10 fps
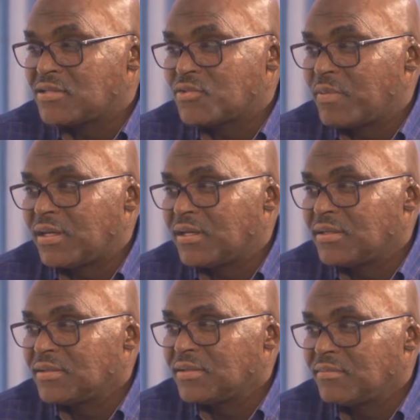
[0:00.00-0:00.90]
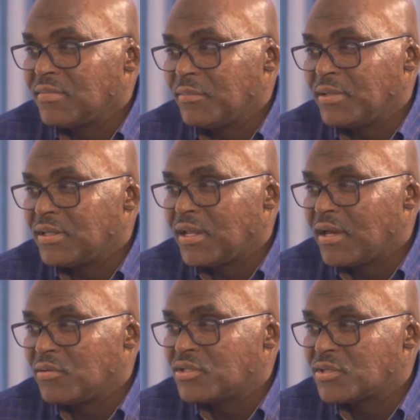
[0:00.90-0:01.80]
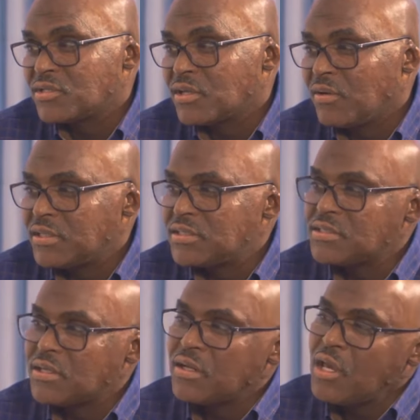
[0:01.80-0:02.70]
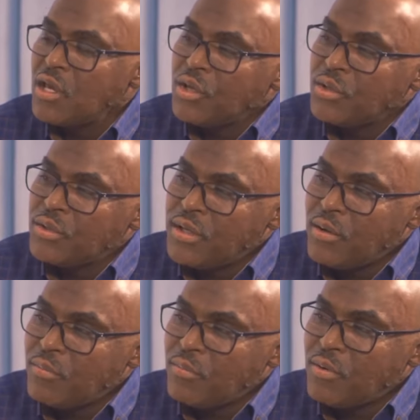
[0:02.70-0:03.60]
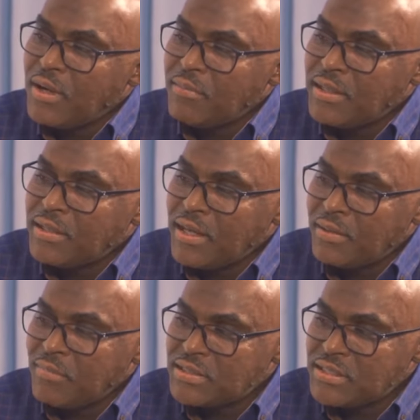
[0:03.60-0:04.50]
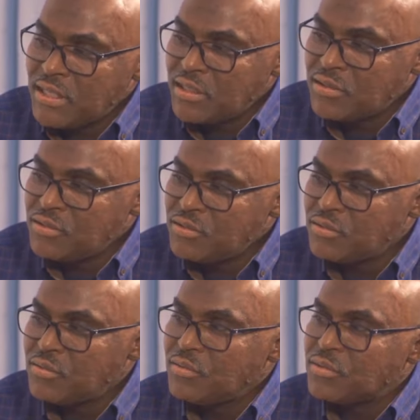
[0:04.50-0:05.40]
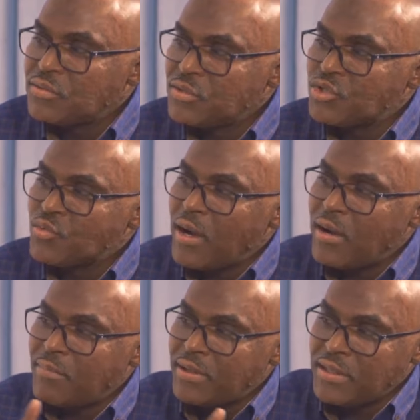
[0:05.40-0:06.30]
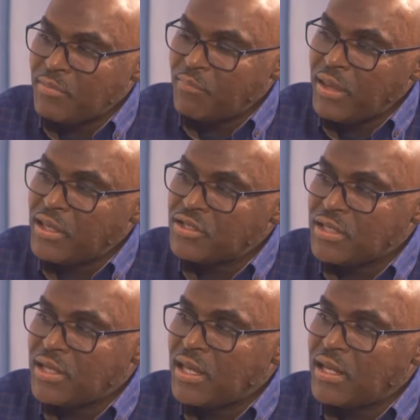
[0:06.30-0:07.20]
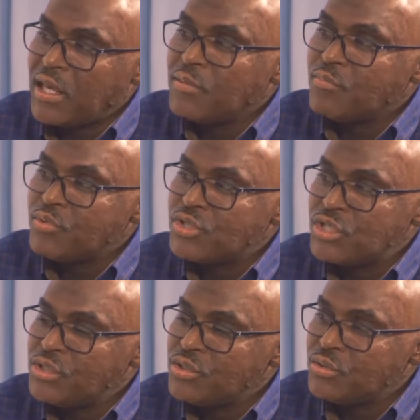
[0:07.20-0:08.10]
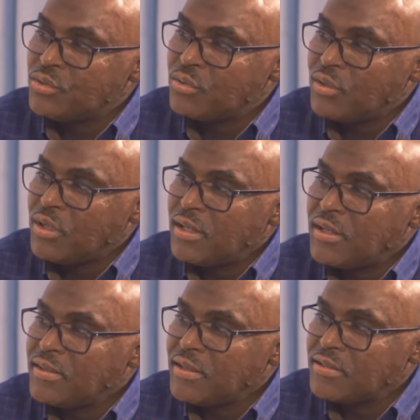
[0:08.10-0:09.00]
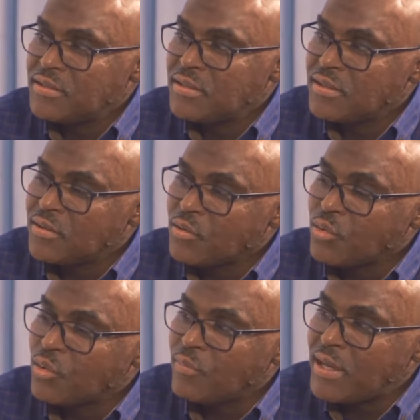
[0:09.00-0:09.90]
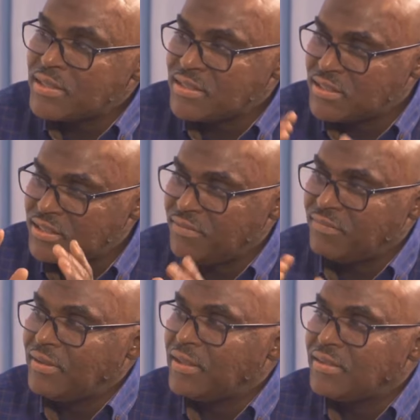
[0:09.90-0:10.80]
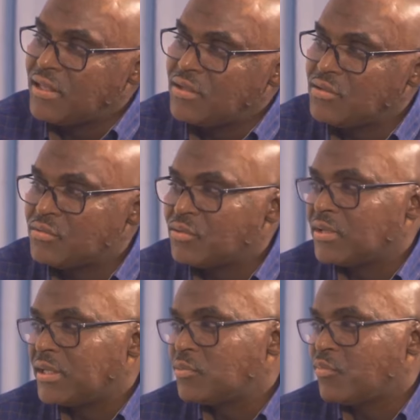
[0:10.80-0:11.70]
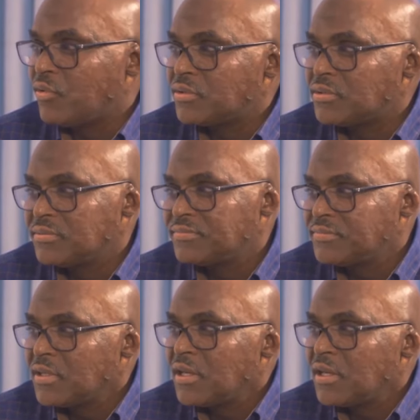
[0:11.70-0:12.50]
I cannot speak maybe the language or so?" And she said, "You know, Mohamed, I may take you to swap another patient and I put you in the room as a TV, then you don't get bored."